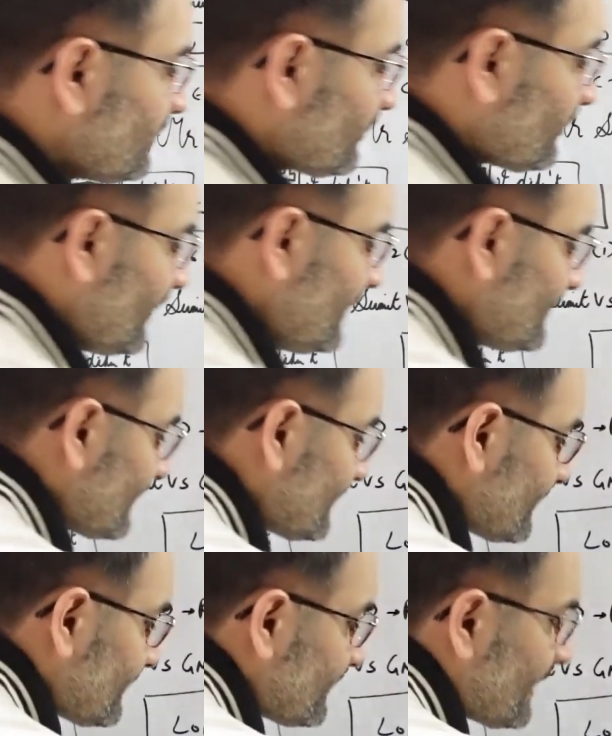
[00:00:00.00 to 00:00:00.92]
3
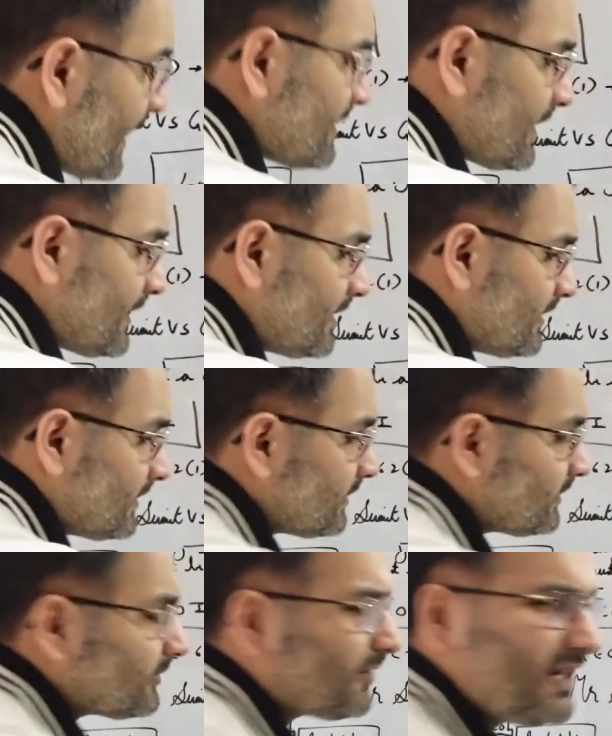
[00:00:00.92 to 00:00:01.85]
judges dissented.
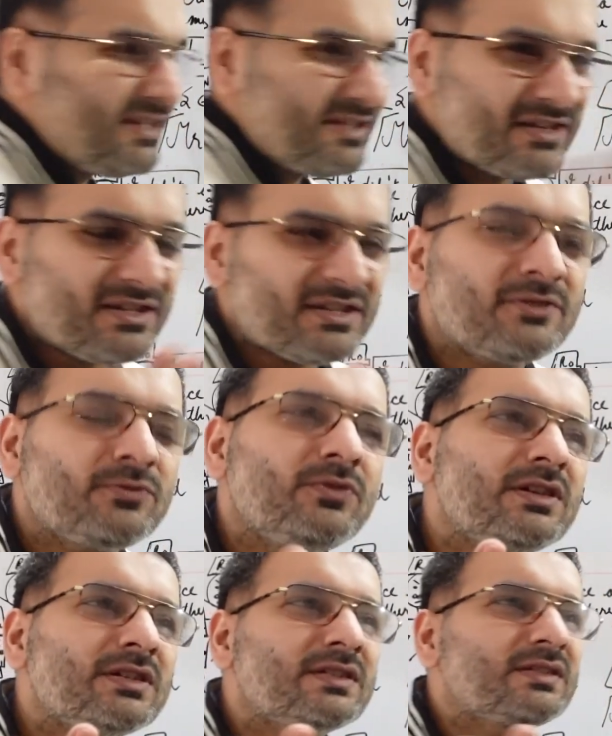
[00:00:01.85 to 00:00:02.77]
3 judges it
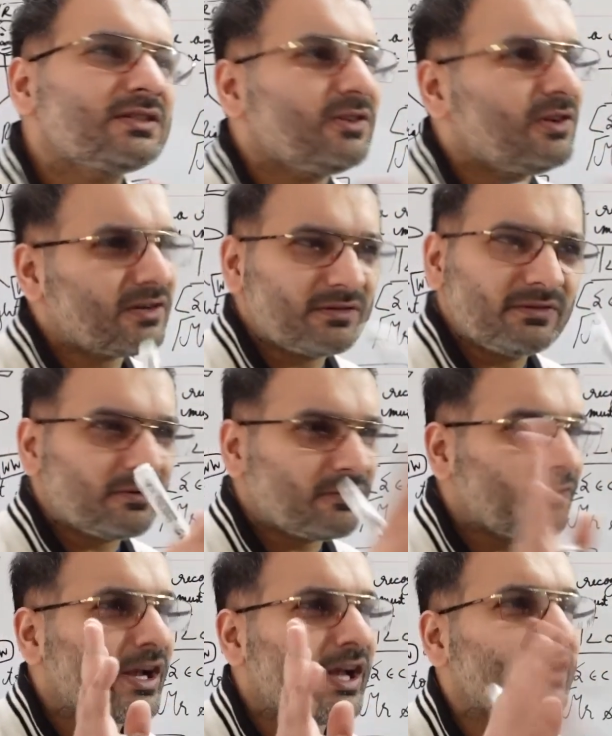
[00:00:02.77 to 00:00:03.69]
was, or
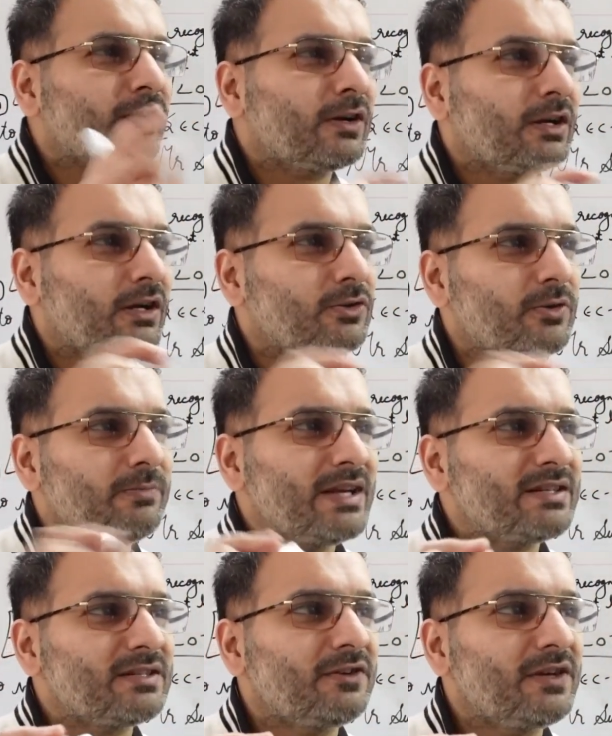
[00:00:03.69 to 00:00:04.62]
forget, don't
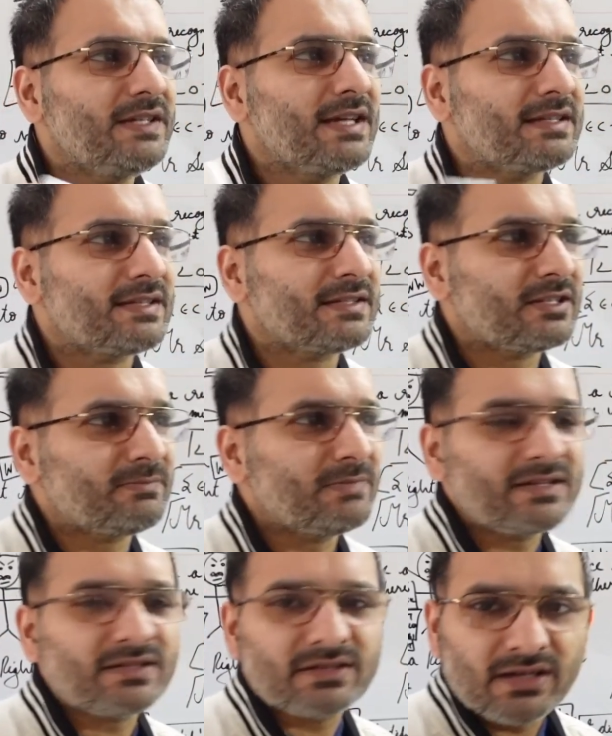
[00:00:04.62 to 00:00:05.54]
mention 3 judges, just
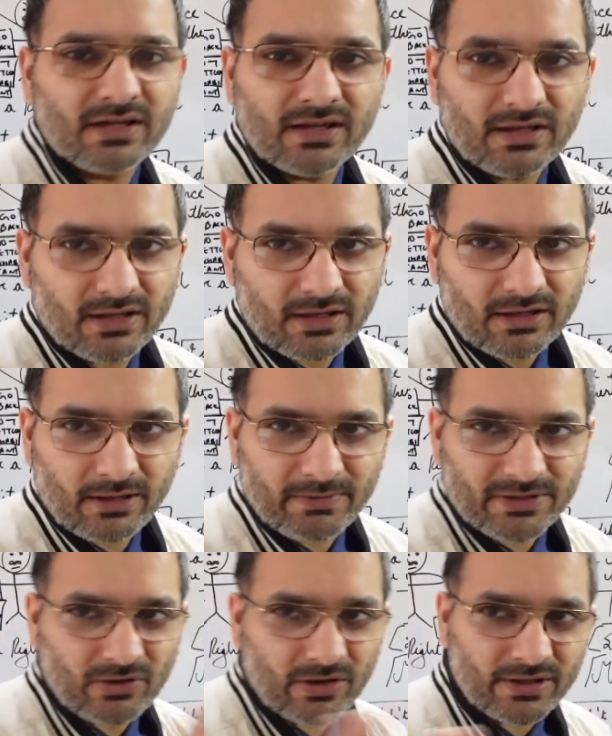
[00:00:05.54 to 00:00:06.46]
mention a
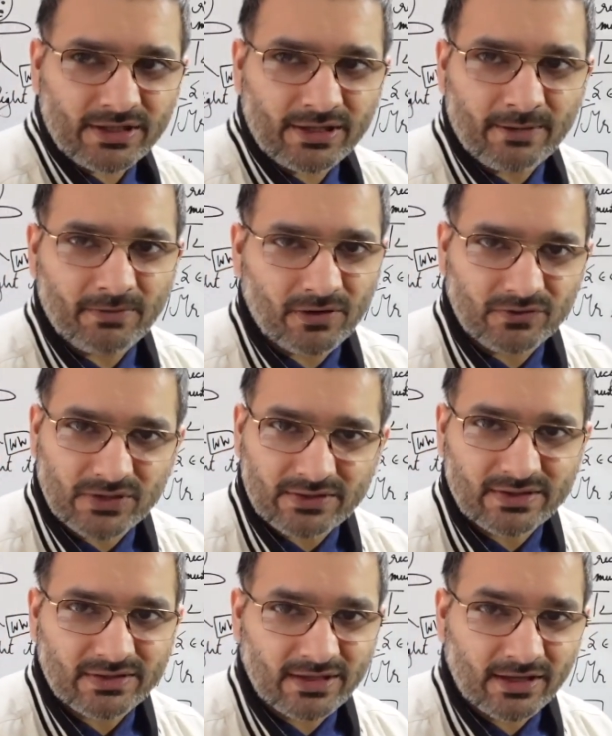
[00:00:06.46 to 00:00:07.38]
majority number of
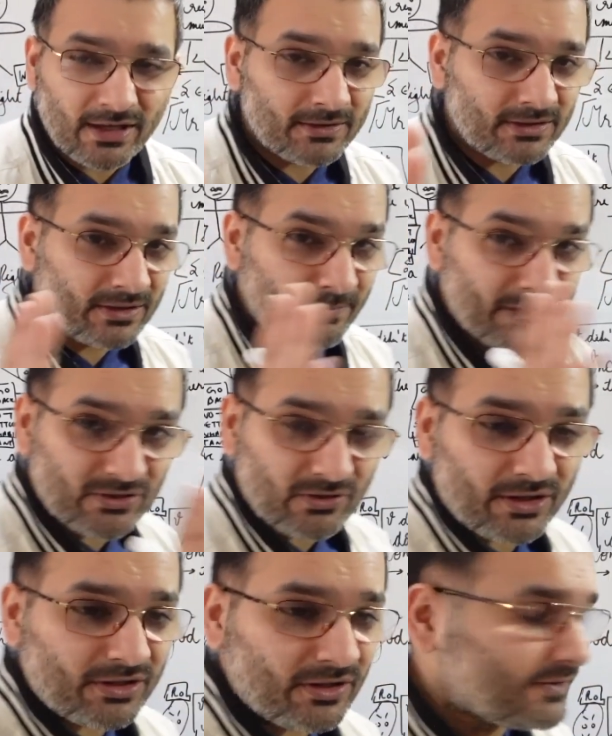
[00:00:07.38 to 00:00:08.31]
judges. The
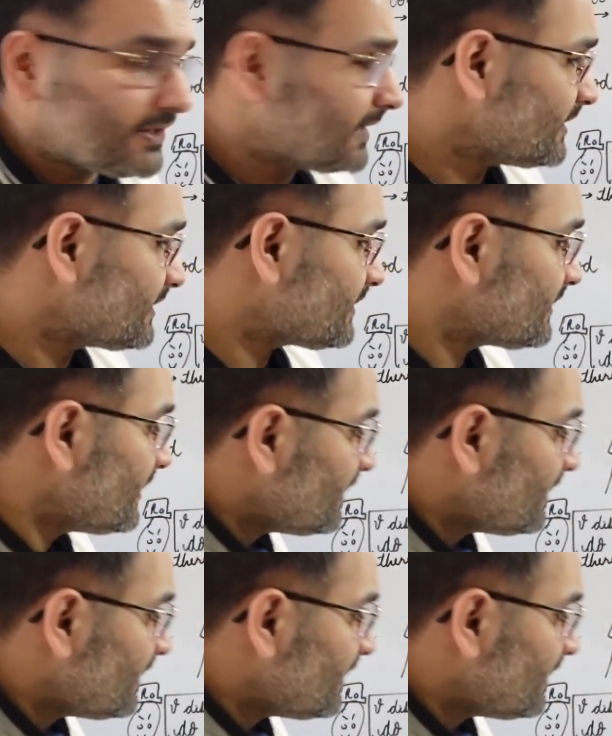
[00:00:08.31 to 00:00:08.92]
majority of judges